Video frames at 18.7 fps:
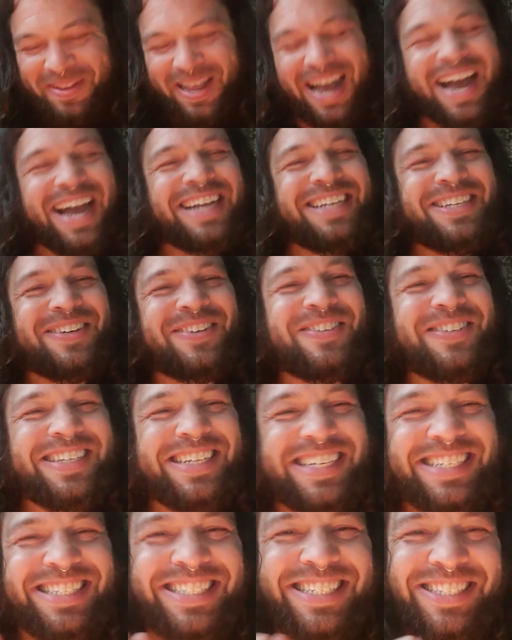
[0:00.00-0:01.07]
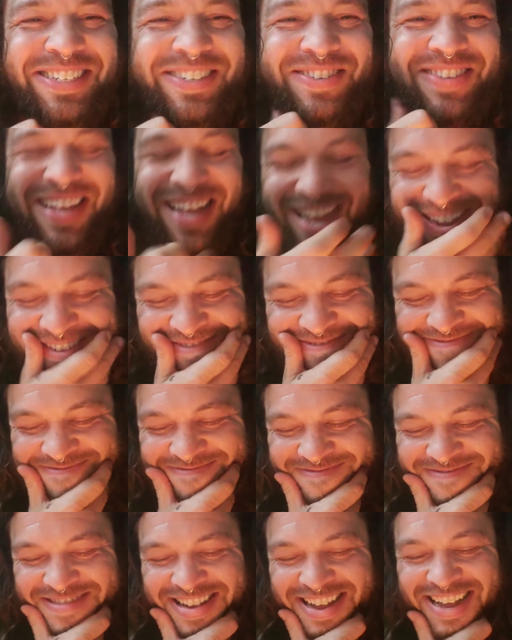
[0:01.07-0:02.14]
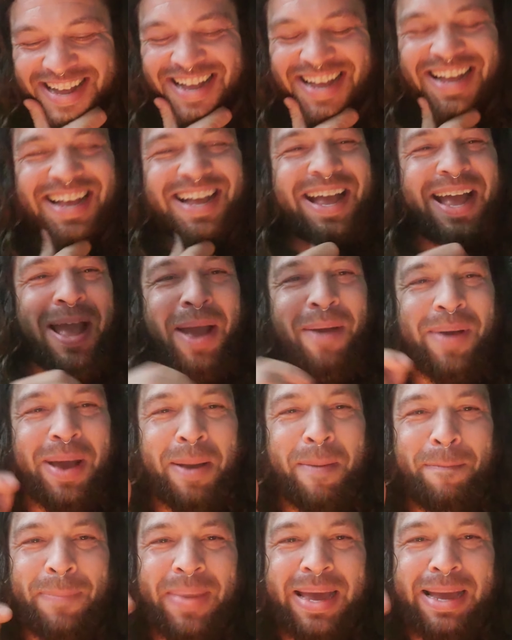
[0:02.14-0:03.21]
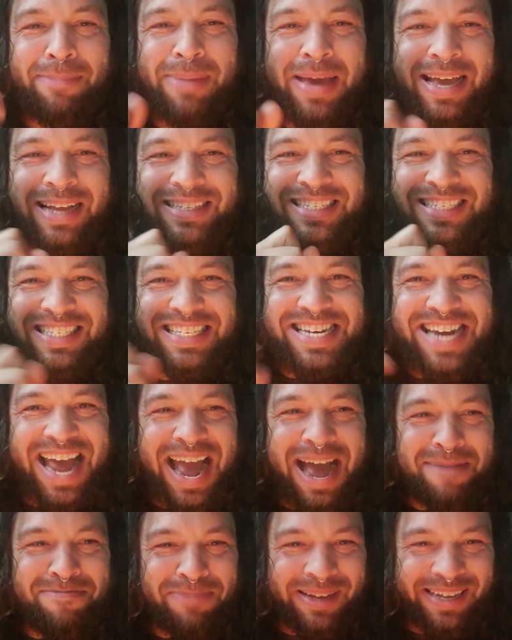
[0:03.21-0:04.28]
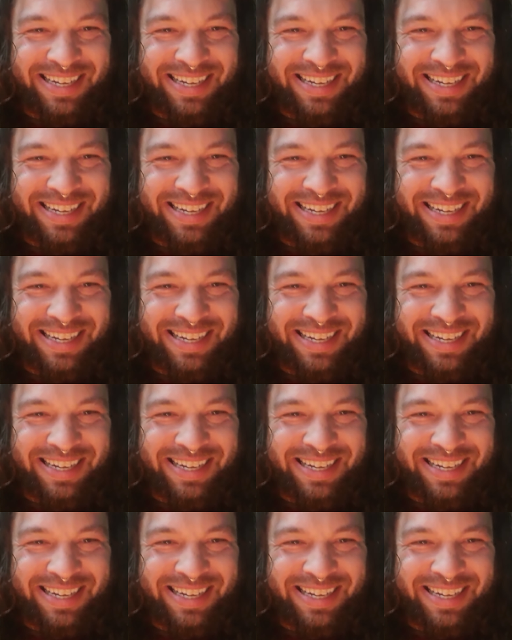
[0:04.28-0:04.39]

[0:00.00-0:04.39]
I don't need to do that. It went bing, bing, snap.